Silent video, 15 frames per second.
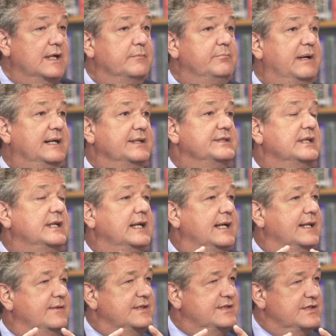But
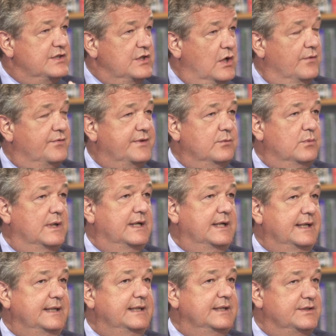this is not the
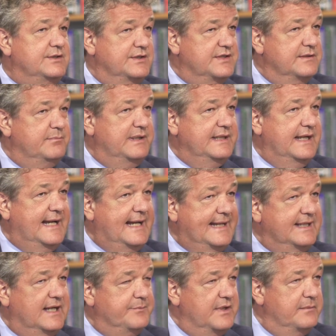way to simply
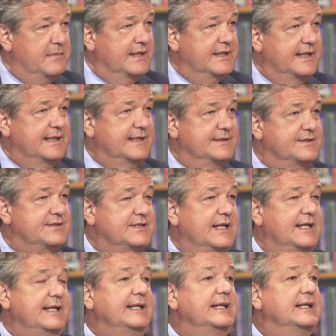add up the money and
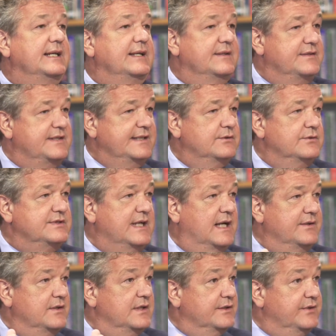say, deal
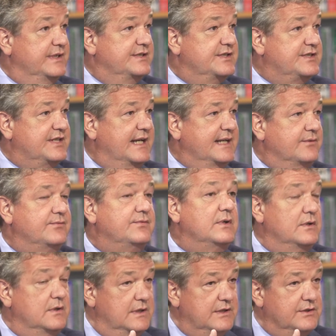done, Greece is safe.
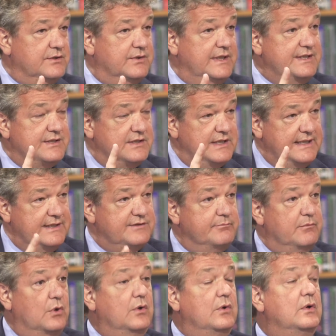Greece needs
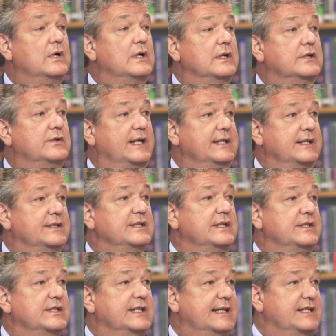more credit
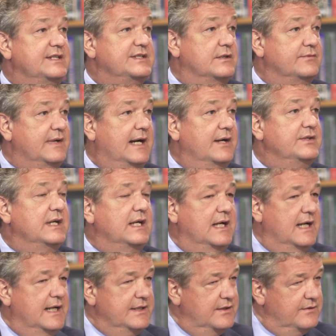to get itself out.
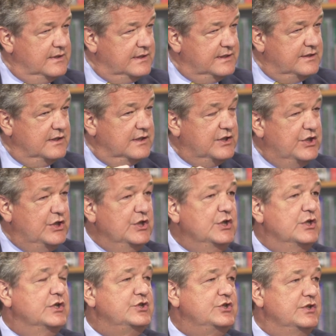The
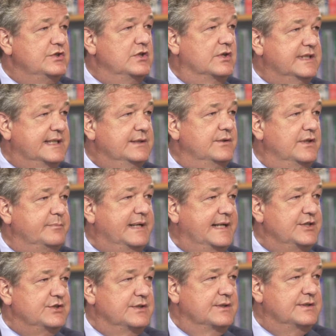cure should not kill the
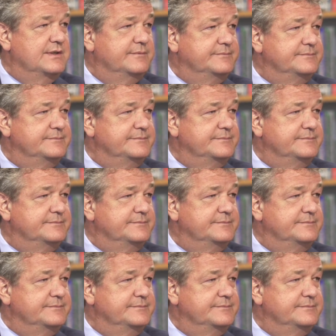patient.